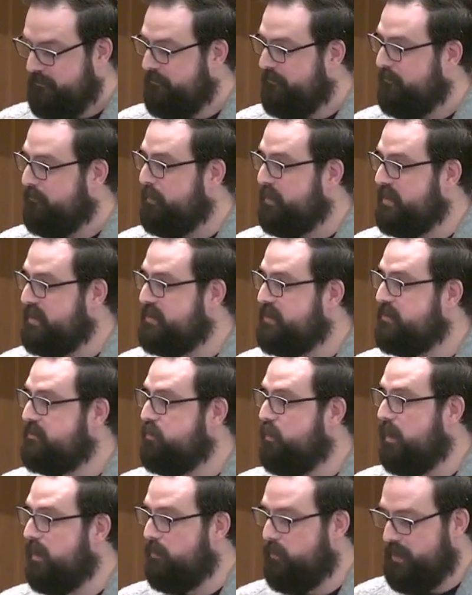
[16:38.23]
But this is
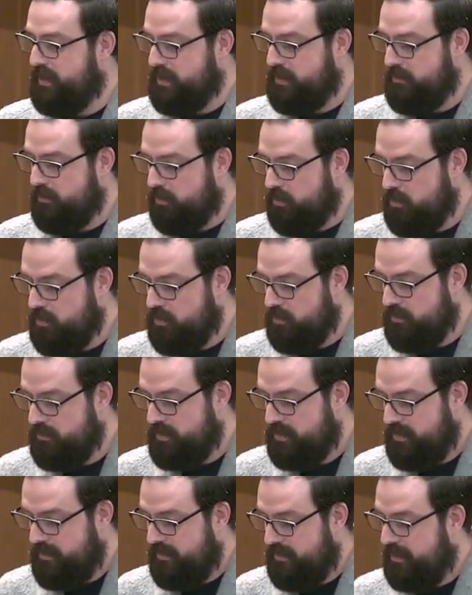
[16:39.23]
where we can learn
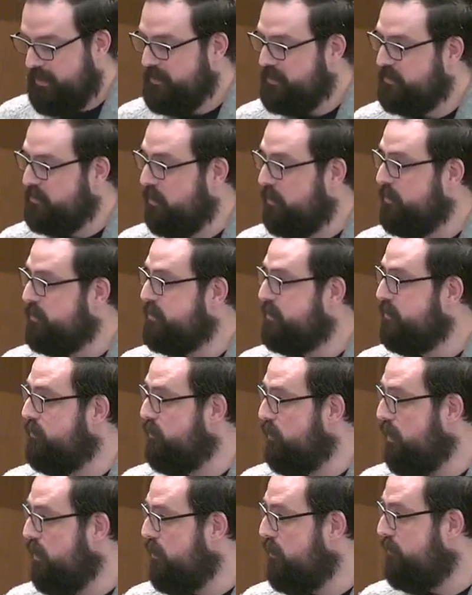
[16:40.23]
and start to
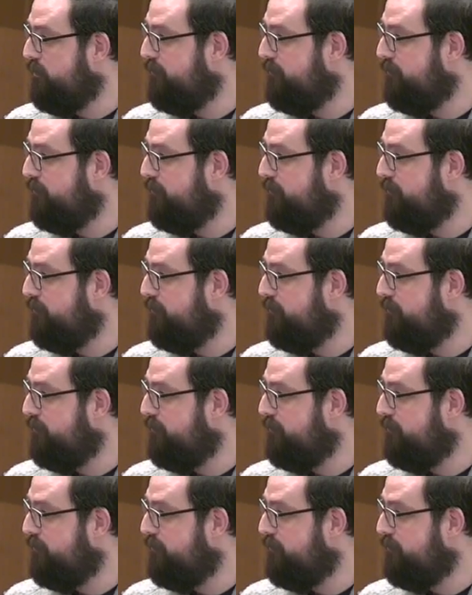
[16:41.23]
grow.